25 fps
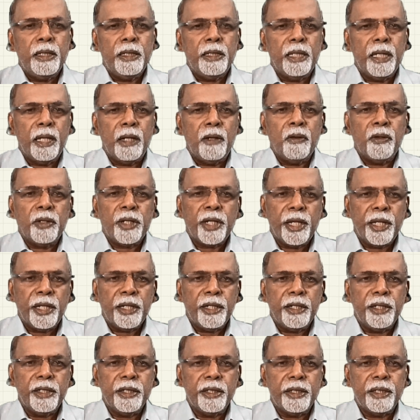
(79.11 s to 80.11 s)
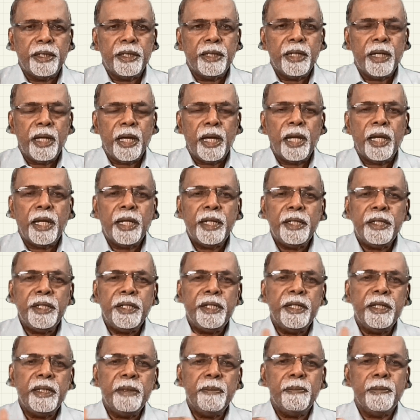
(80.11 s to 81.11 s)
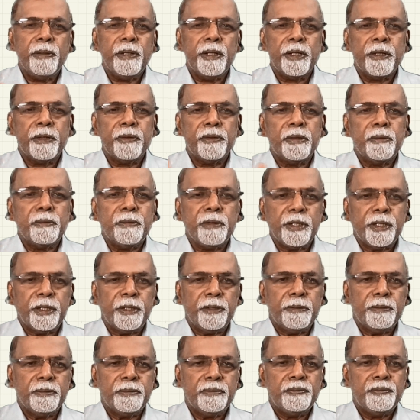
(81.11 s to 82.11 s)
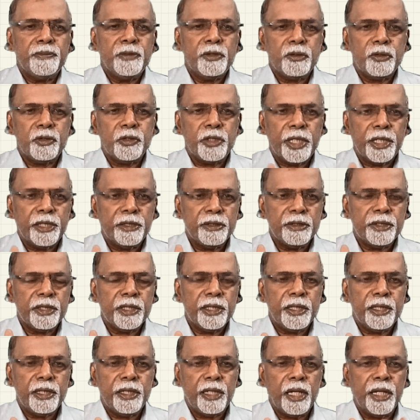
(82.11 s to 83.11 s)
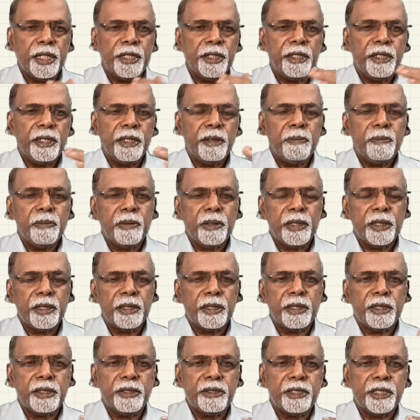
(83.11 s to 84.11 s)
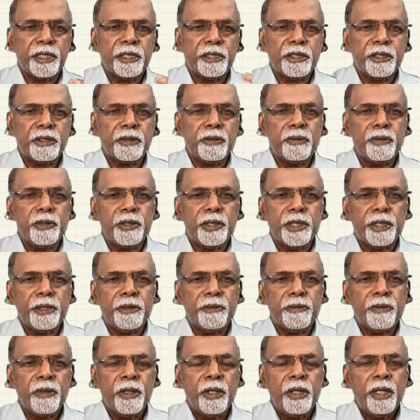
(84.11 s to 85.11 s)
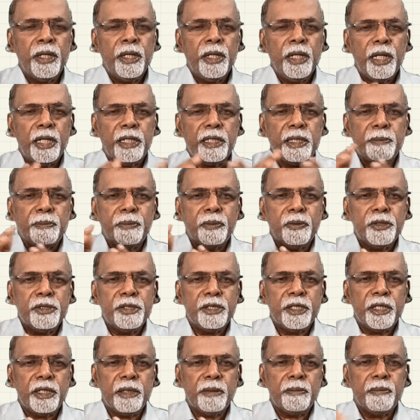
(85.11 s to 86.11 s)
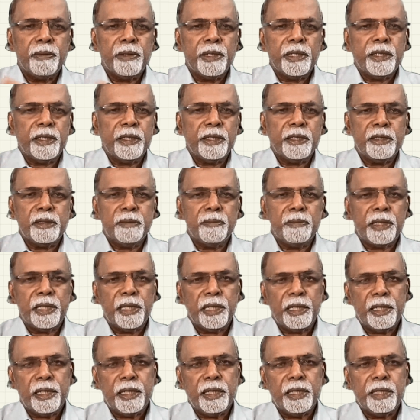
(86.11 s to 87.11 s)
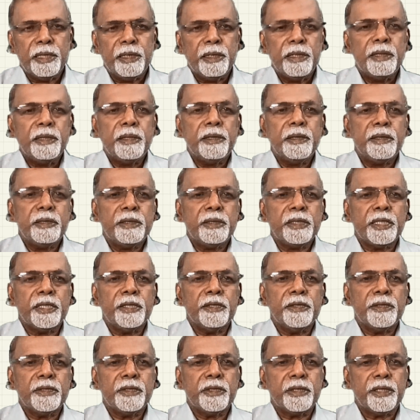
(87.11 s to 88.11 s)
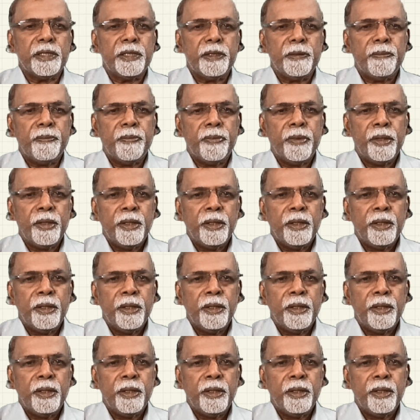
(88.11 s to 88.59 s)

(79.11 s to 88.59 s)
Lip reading: They are located in the anterior part of the brain. So you can say the anterior part is executive and the posterior part is mainly sensory.